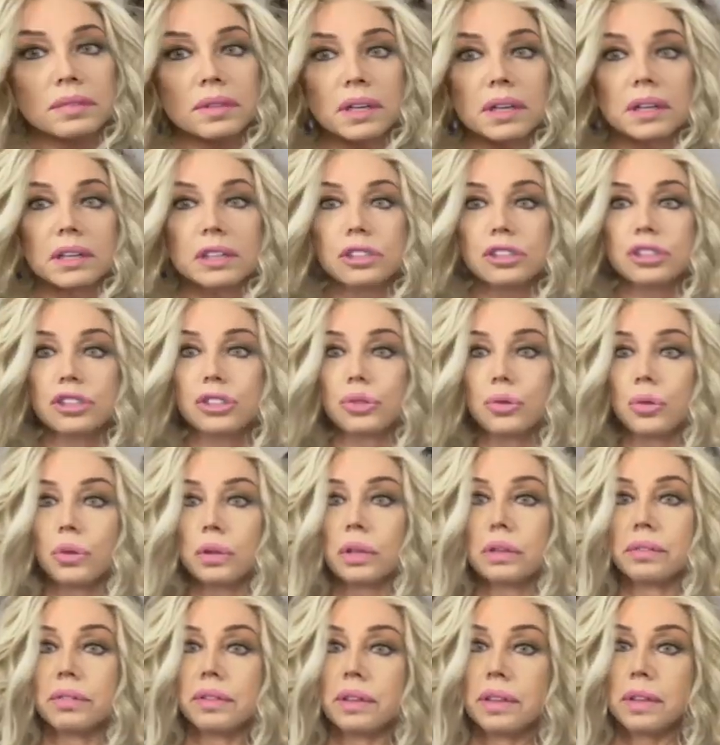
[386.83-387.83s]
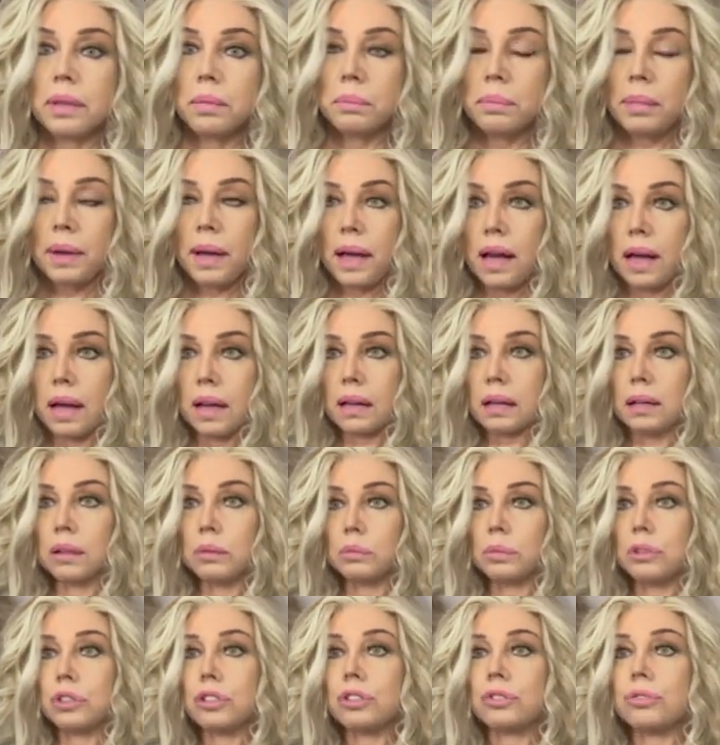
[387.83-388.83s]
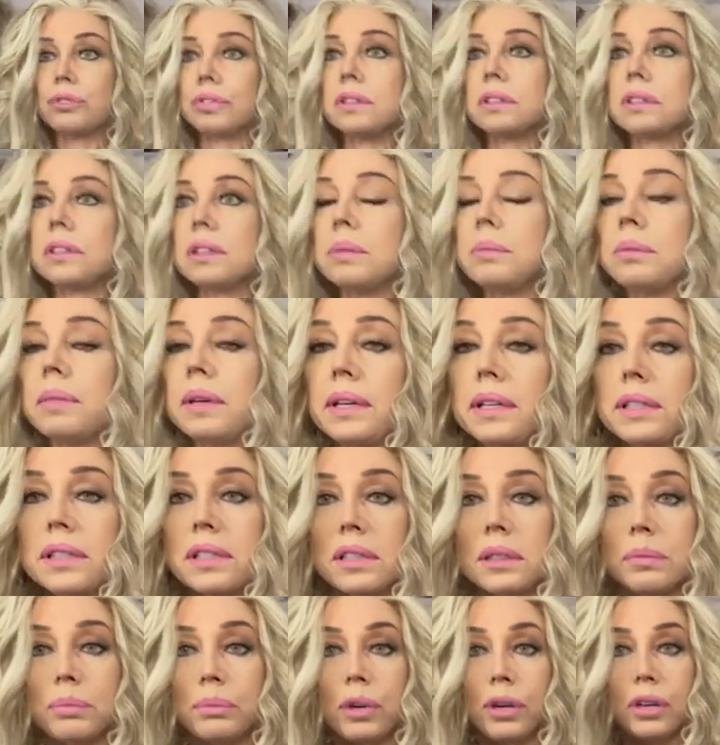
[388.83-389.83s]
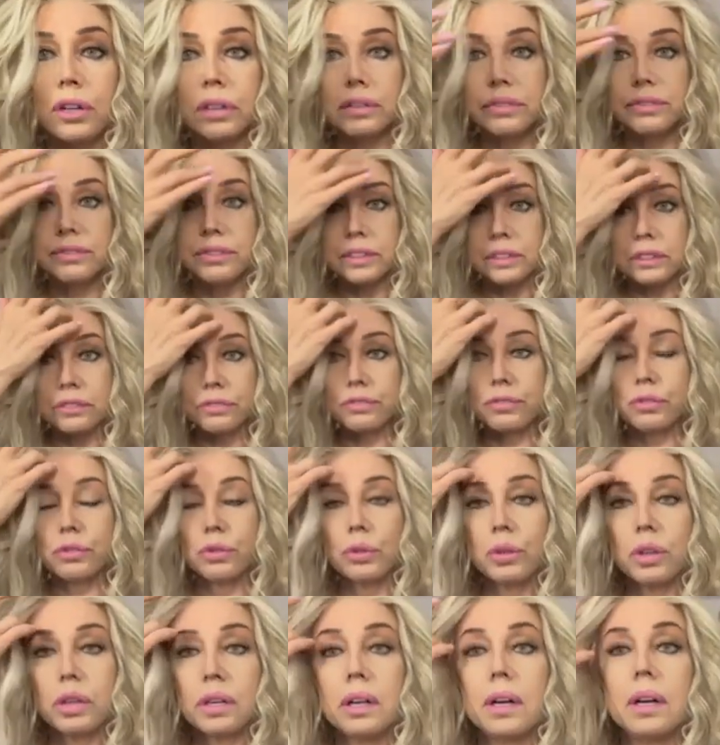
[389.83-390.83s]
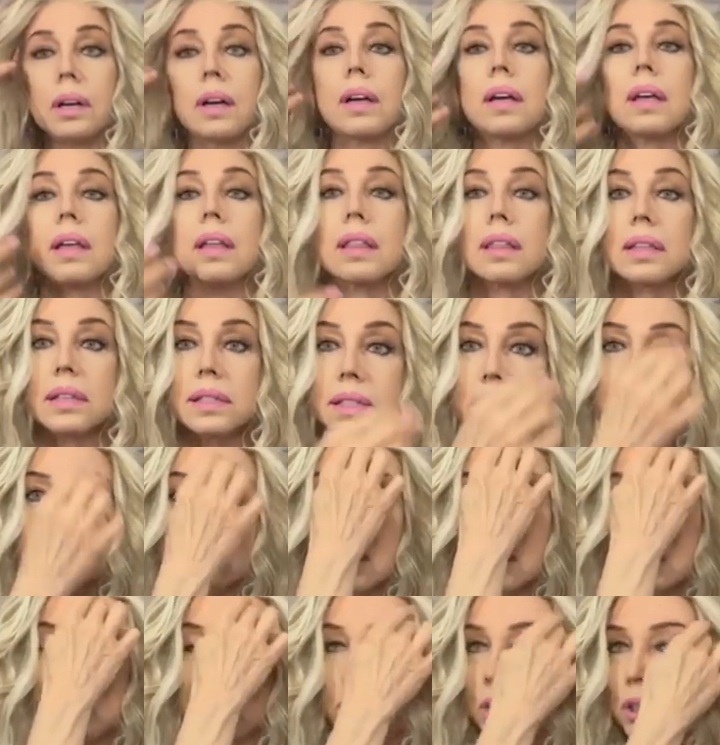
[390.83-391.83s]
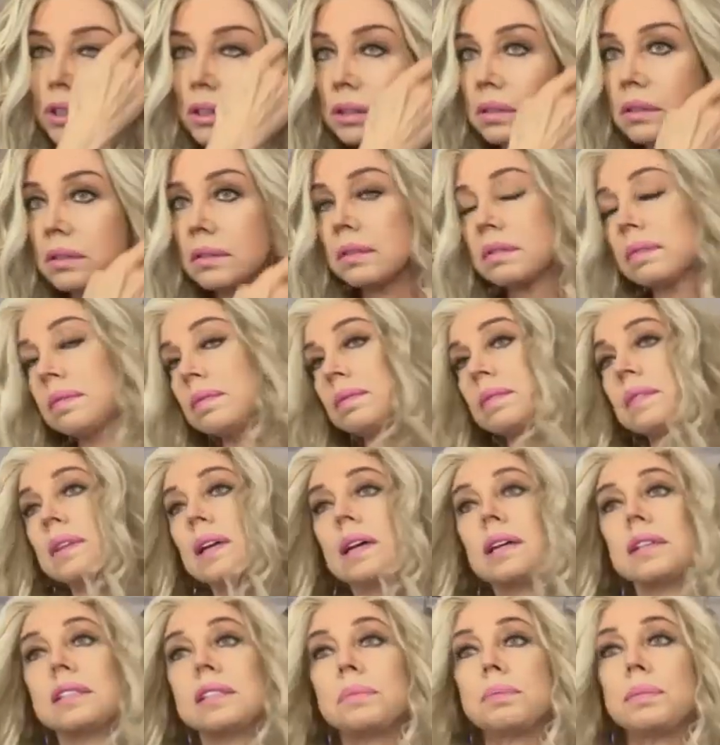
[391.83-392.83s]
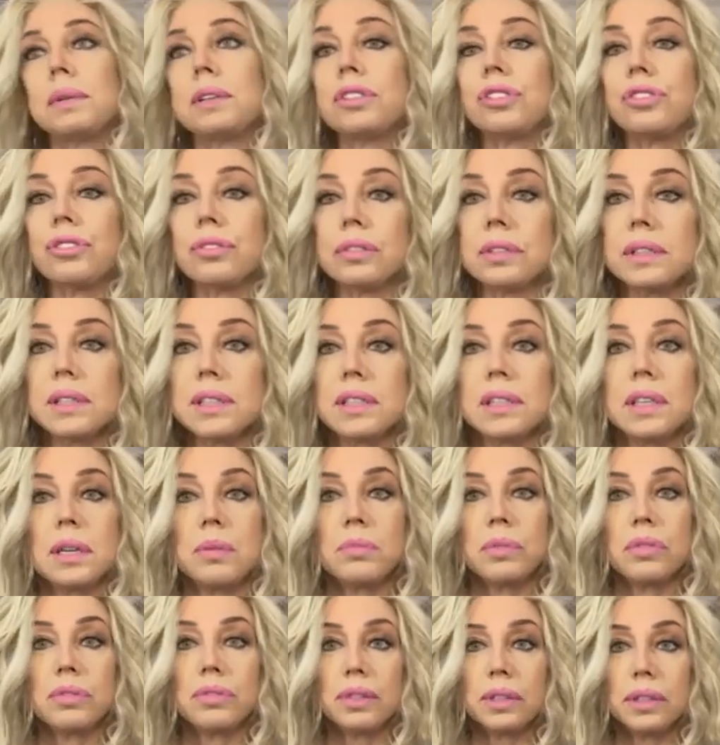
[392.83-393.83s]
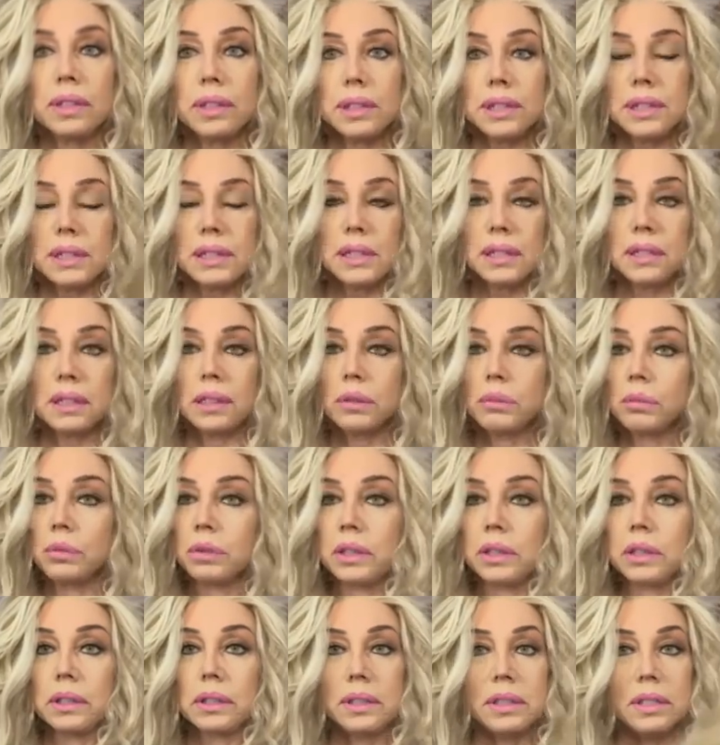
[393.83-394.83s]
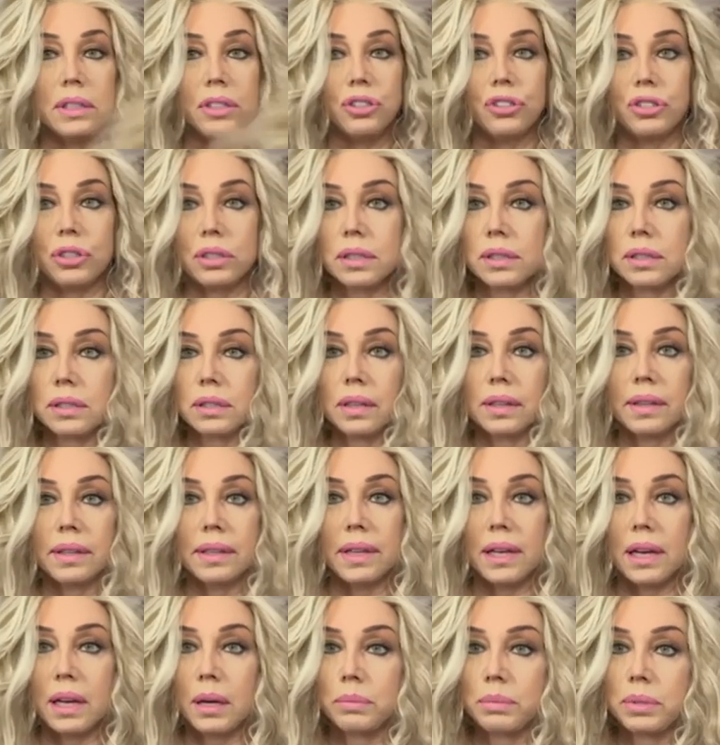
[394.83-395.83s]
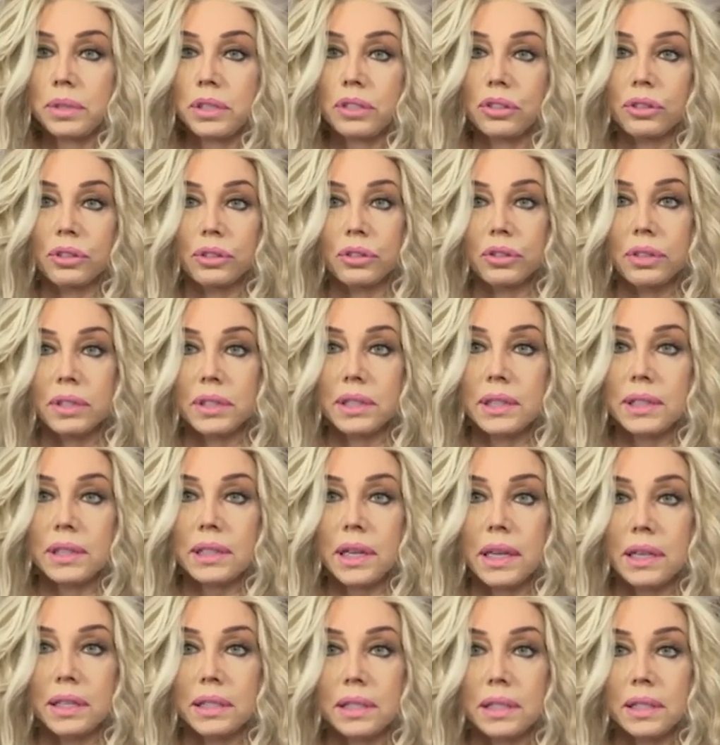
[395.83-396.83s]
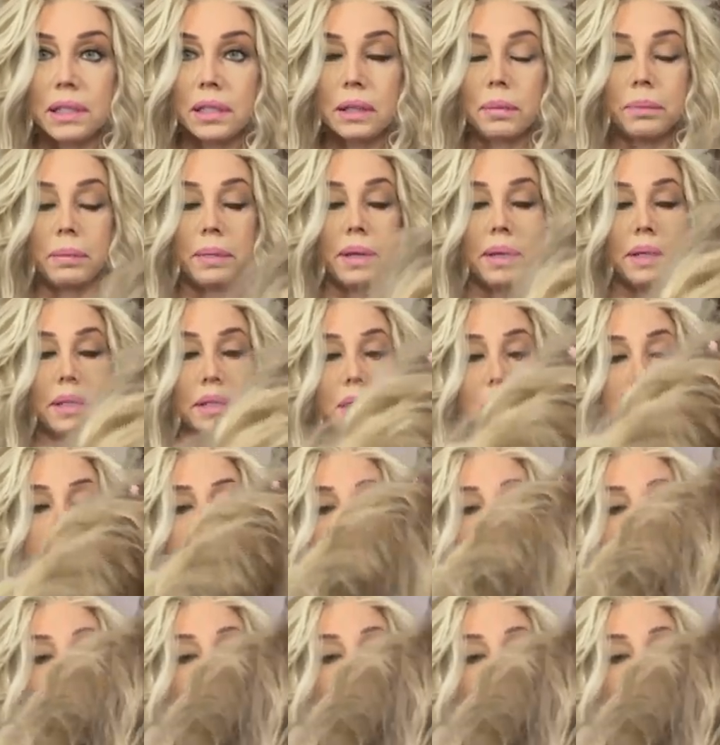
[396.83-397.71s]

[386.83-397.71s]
it's shorter in the back, which really makes it perfect for the summer, especially summer in the city where it's just like the absolute disgusting mess.